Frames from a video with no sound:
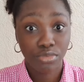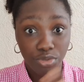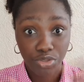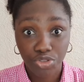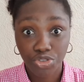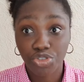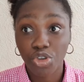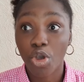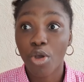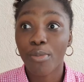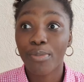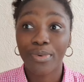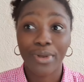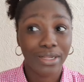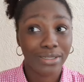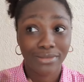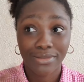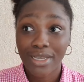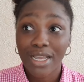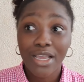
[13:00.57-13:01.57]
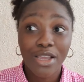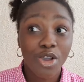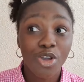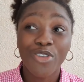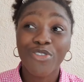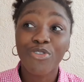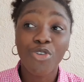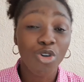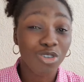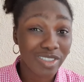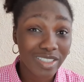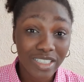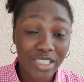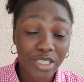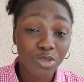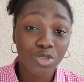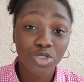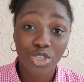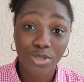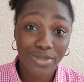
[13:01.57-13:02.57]
job, and even on
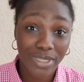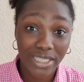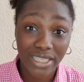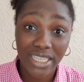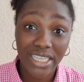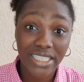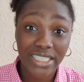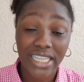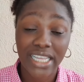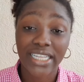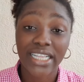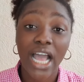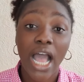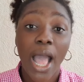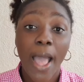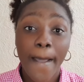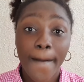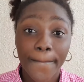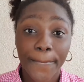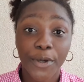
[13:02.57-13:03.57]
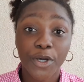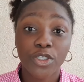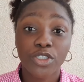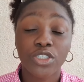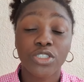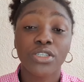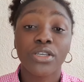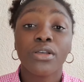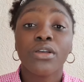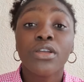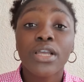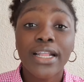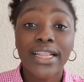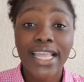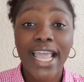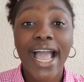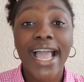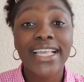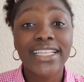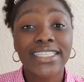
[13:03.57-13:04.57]
skill jobs and things like that. But
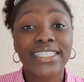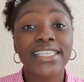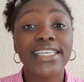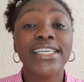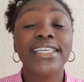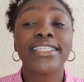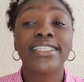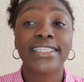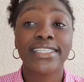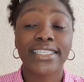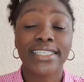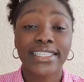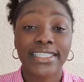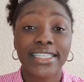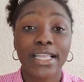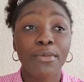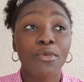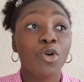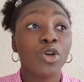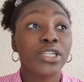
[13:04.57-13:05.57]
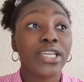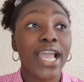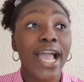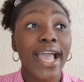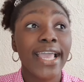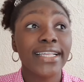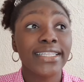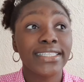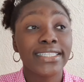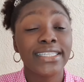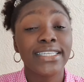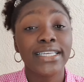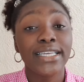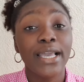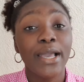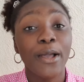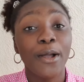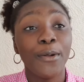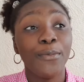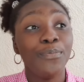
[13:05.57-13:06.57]
the IT system or the IT
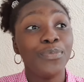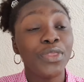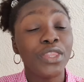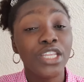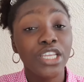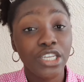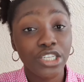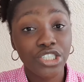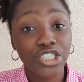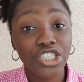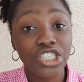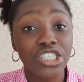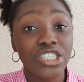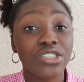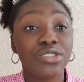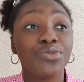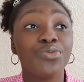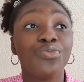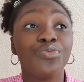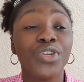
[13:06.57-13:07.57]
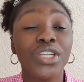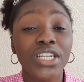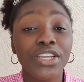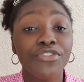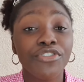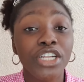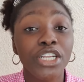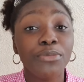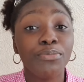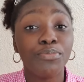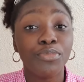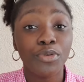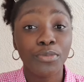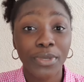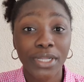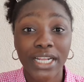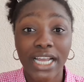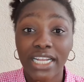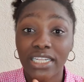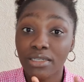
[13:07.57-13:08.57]
niche is really
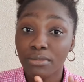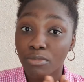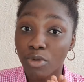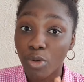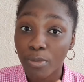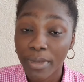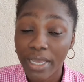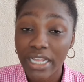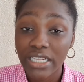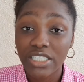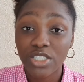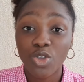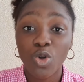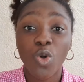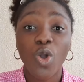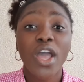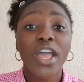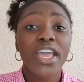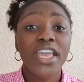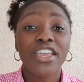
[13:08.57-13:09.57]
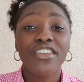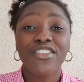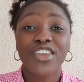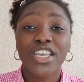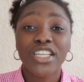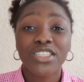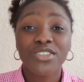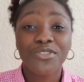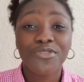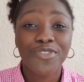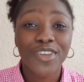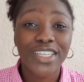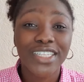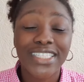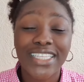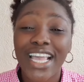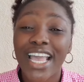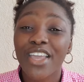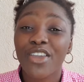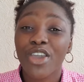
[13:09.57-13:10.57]
booming at the moment. So if you're into
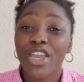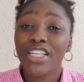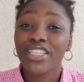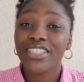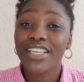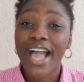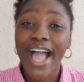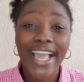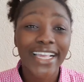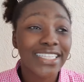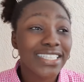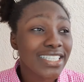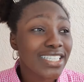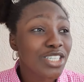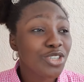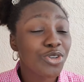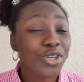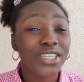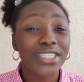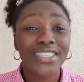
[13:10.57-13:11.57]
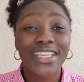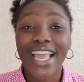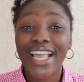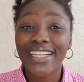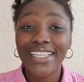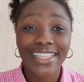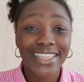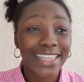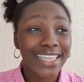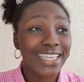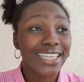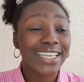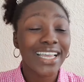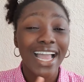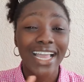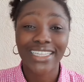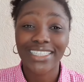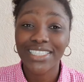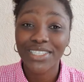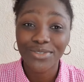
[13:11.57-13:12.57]
fintech, you're into IT, you're into anything
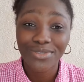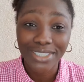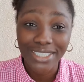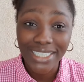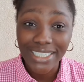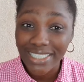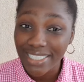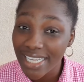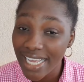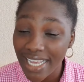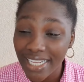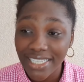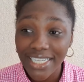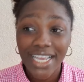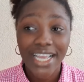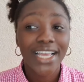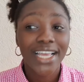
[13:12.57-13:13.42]
IT related,